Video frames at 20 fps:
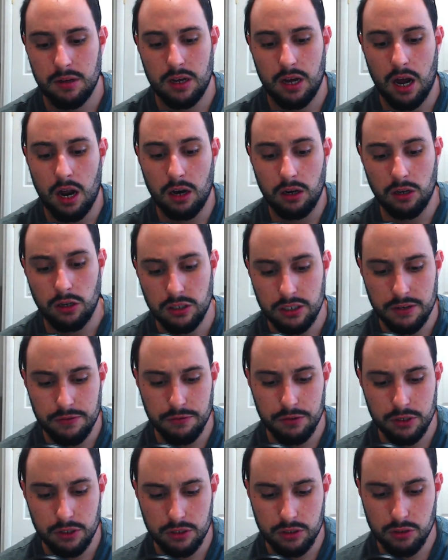are a lot
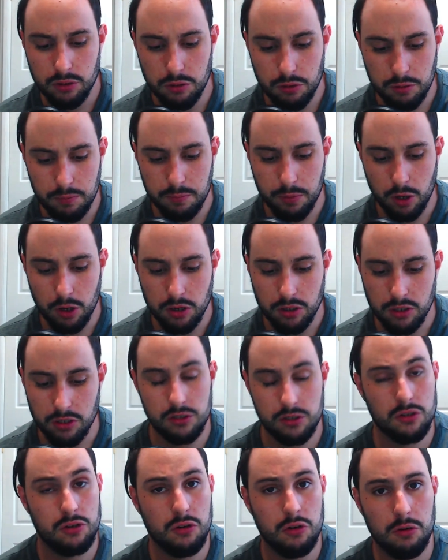different to boxes.
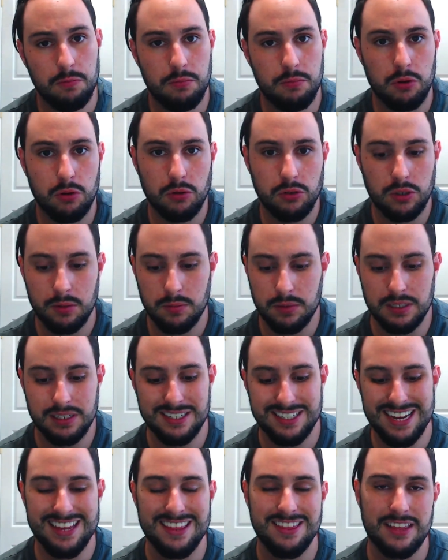You could pull some
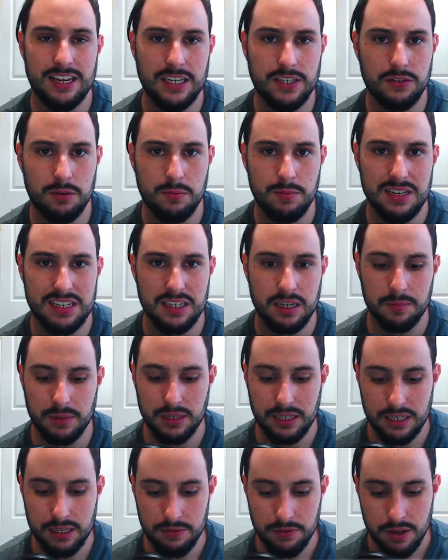insane things from these, I
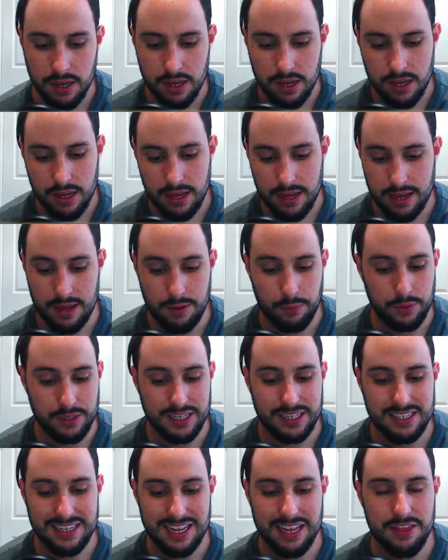believe, and we're
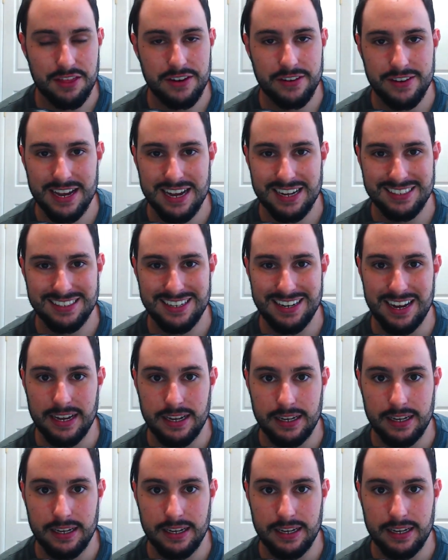testing that theory out today.